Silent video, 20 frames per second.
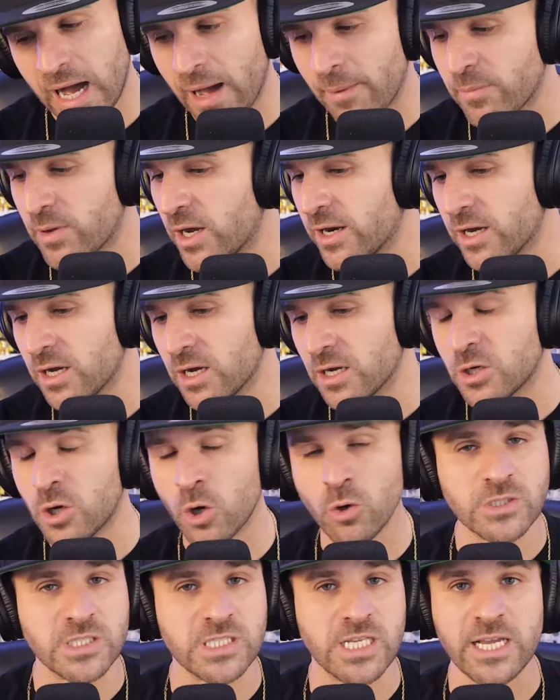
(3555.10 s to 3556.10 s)
I'm going to
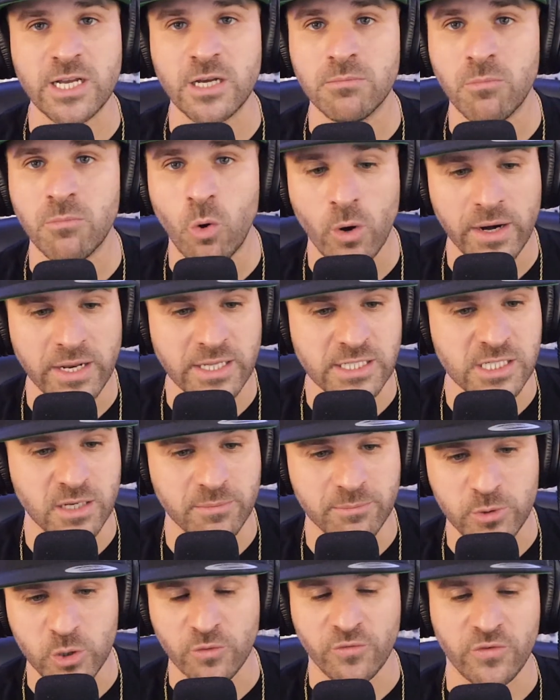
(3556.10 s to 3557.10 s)
go say good morning to
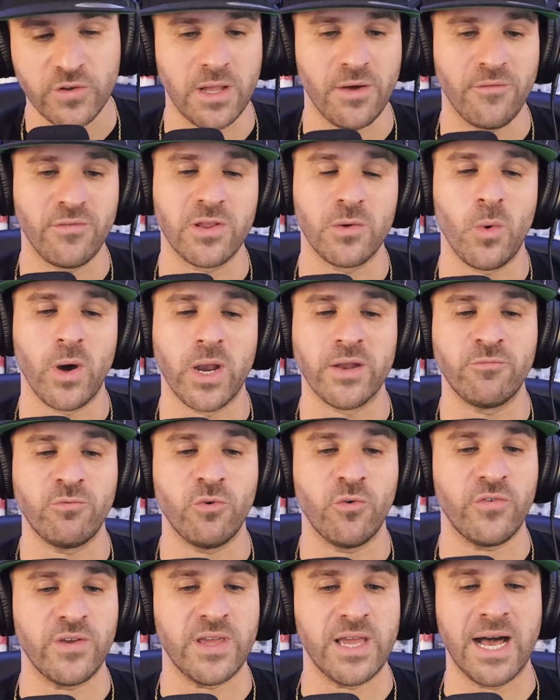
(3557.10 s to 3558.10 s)
the beautiful, lovely,
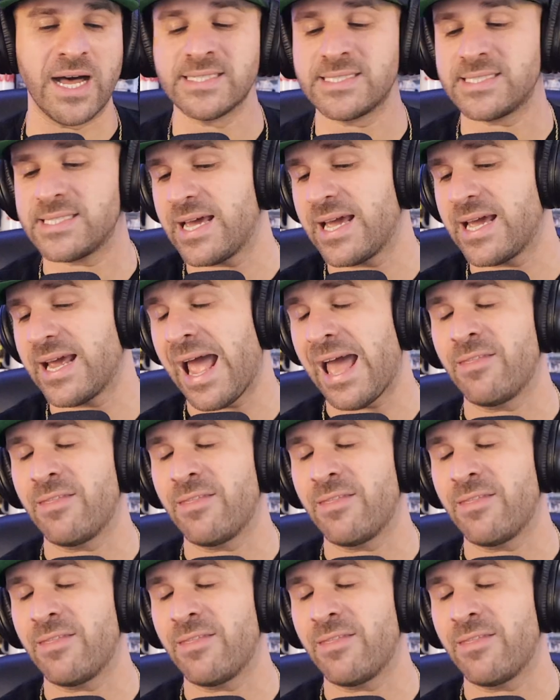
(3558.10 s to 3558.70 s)
wonderful fiance,